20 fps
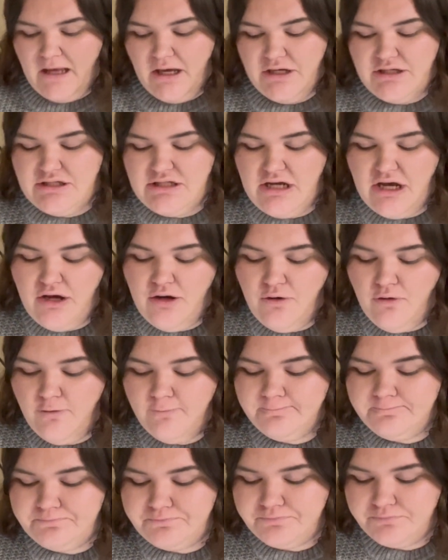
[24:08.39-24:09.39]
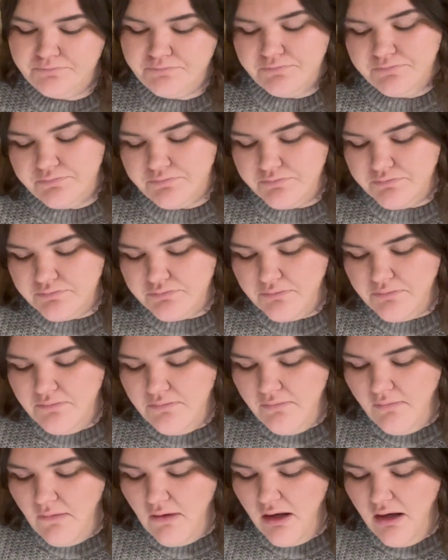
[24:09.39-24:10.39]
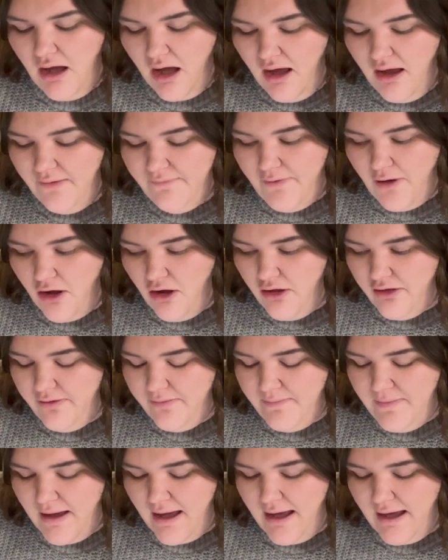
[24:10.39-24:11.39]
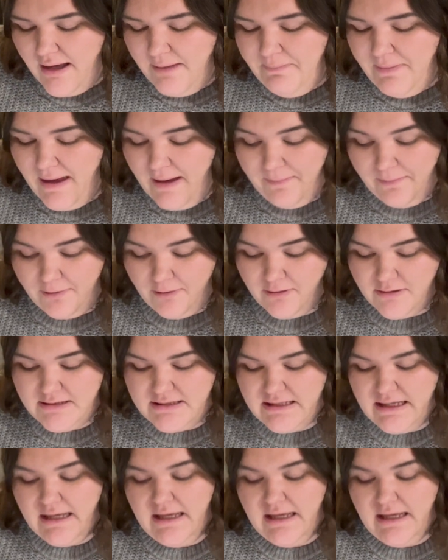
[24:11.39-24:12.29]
So of all of my peppers,